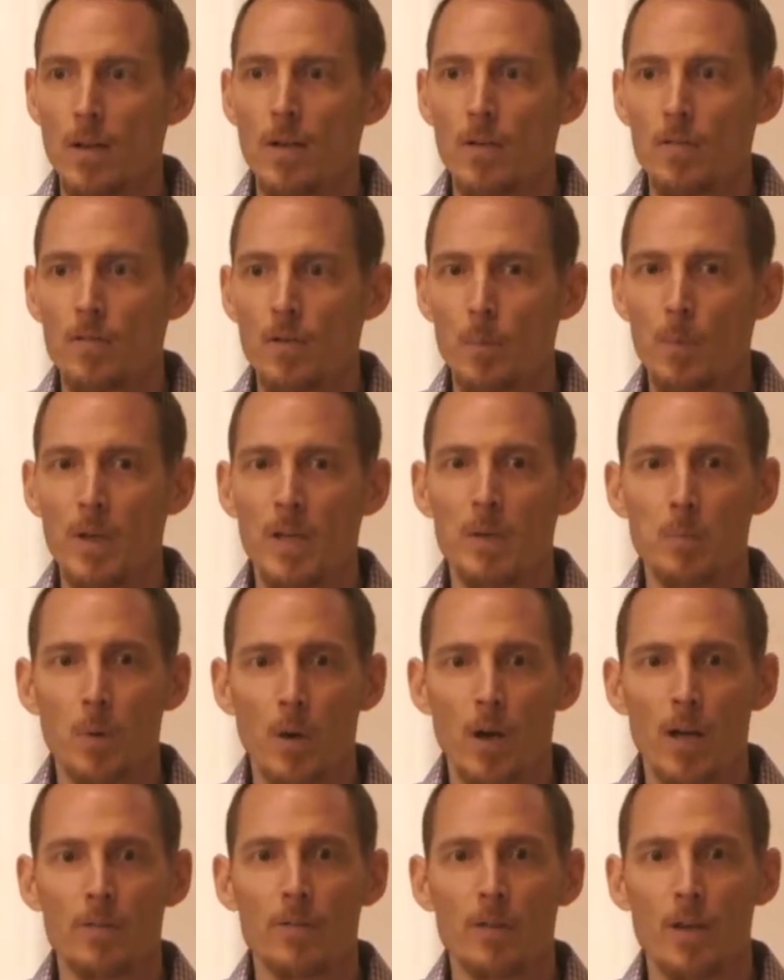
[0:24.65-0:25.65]
for being
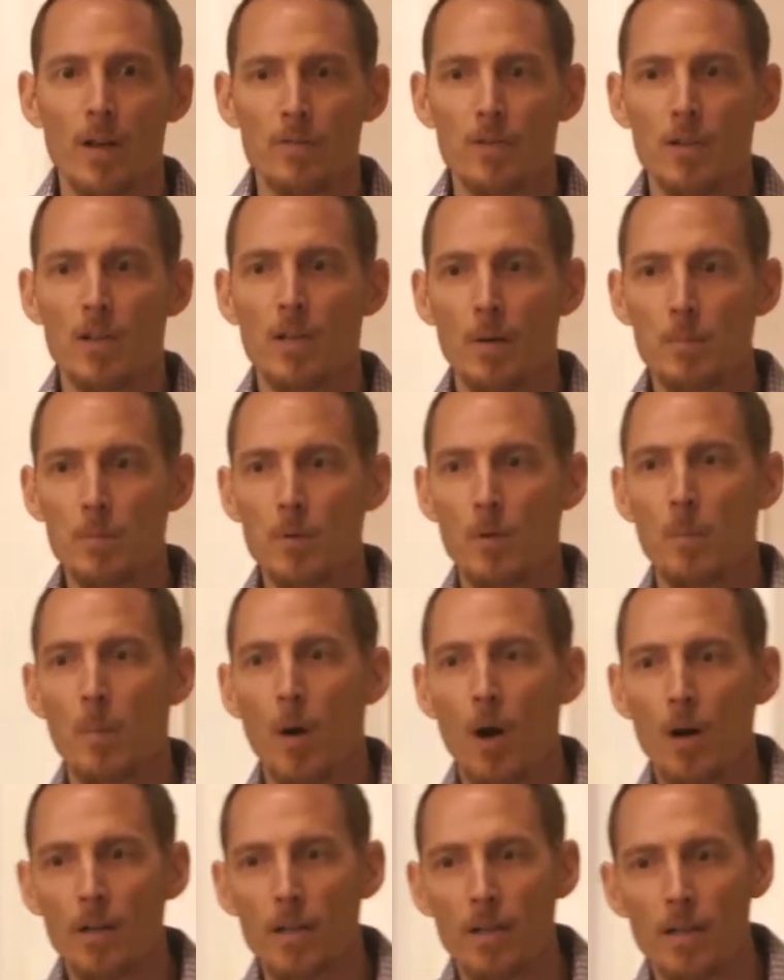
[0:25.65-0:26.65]
brave enough to come to a
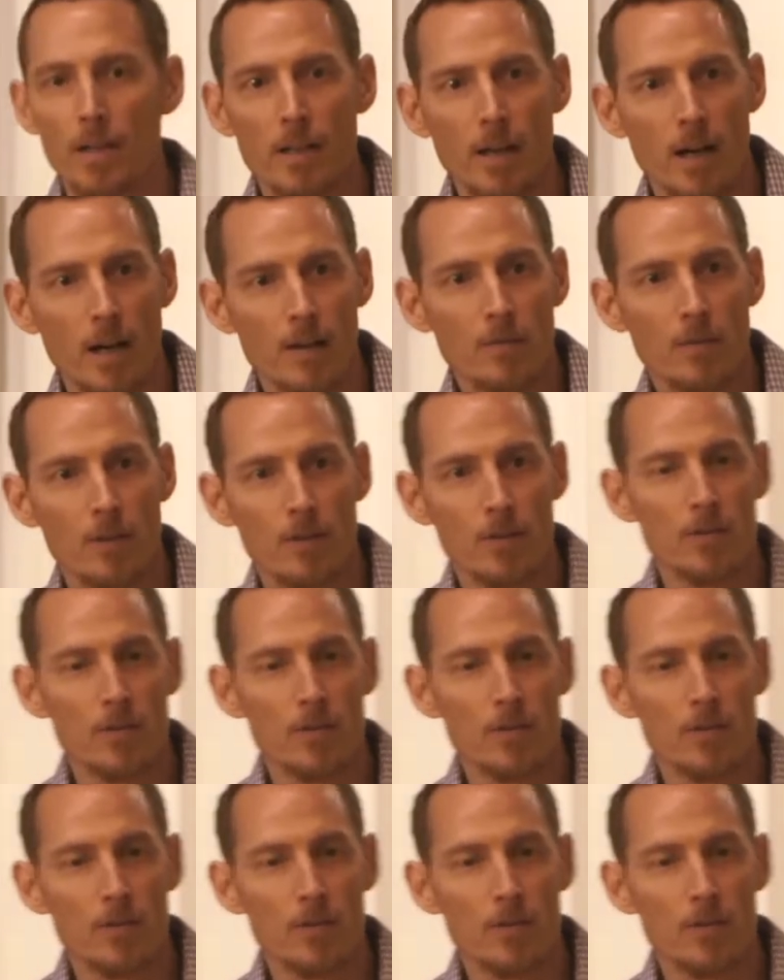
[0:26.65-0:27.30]
marketing conference